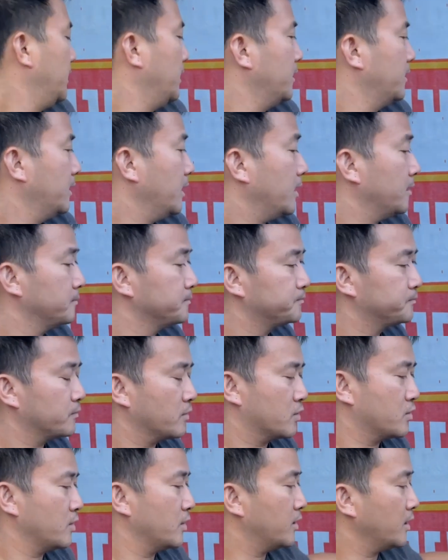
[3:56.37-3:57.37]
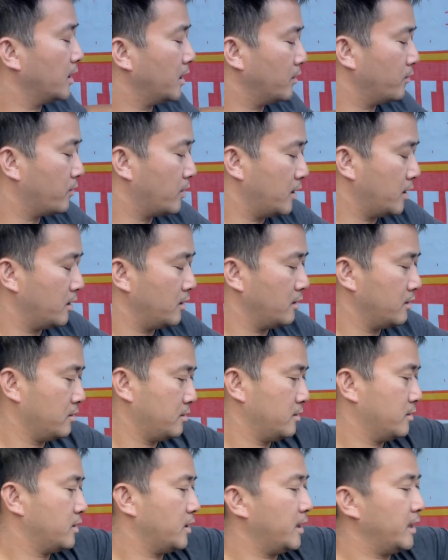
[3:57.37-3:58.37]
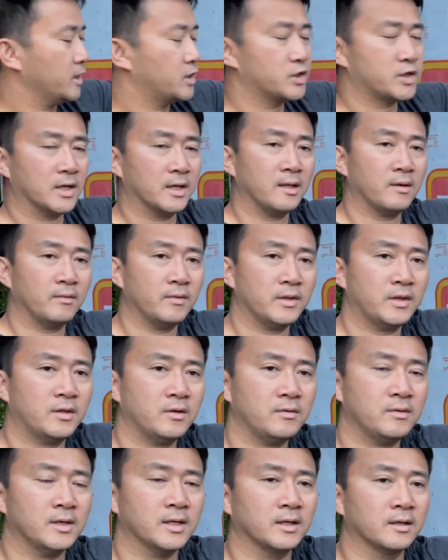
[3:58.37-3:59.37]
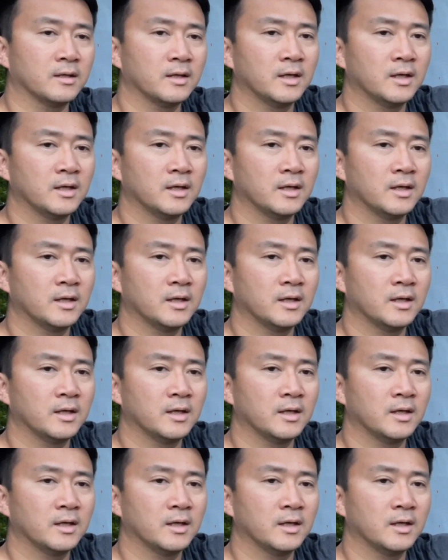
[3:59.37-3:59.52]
Yeah, so I thought I'd share that with you, and